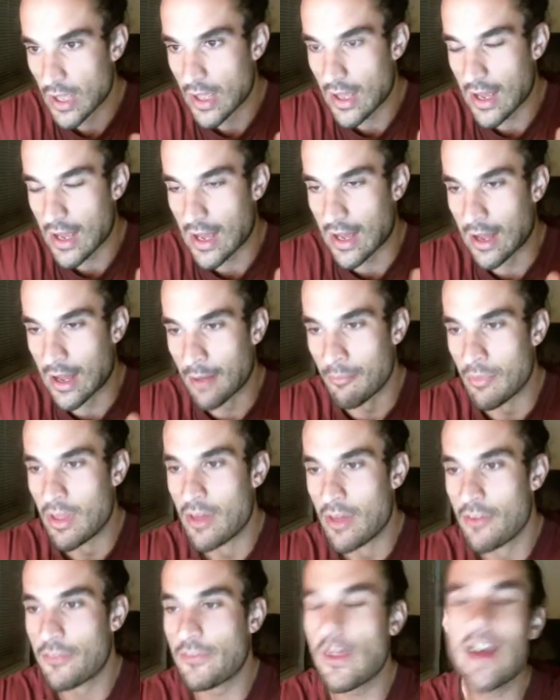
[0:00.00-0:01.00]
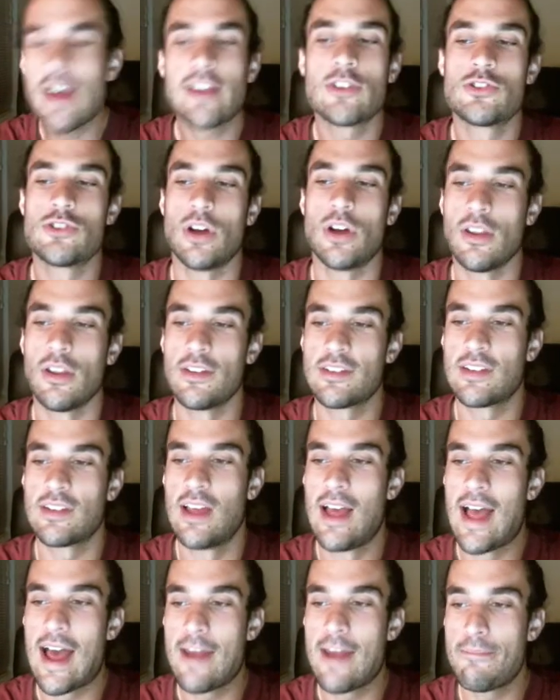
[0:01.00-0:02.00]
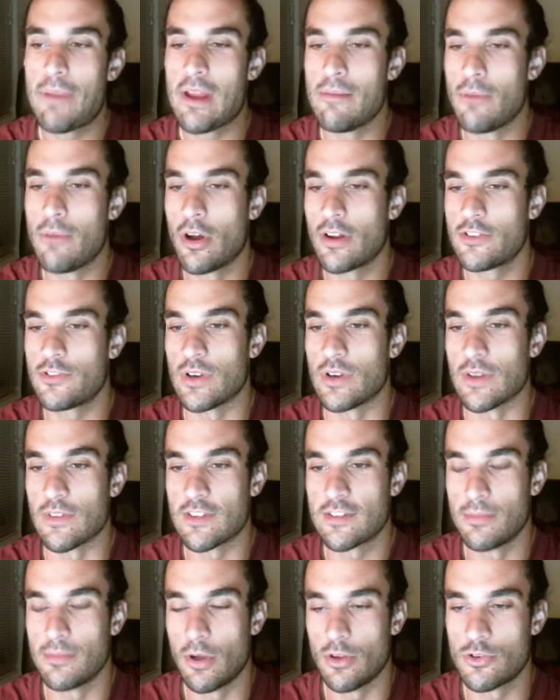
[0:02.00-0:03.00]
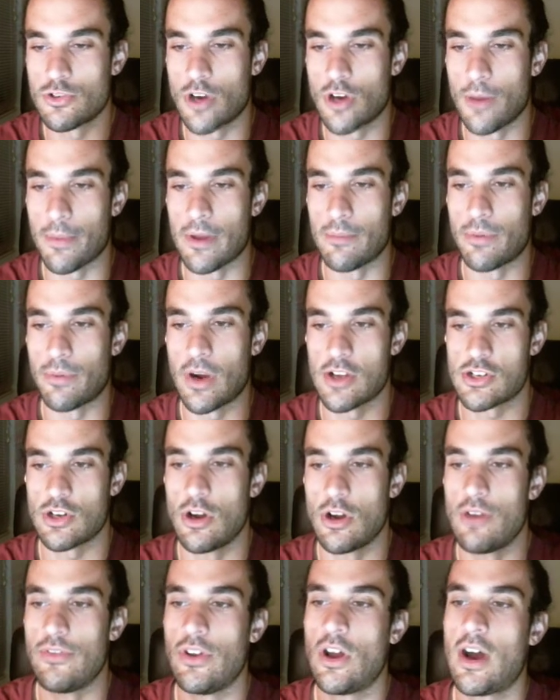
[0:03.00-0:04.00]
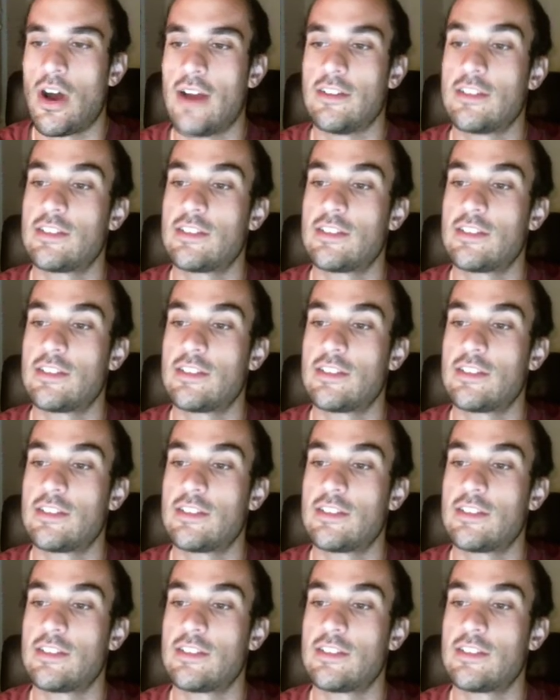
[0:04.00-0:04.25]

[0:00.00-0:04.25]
Flight controllers had been monitoring the small drop in pressure overnight,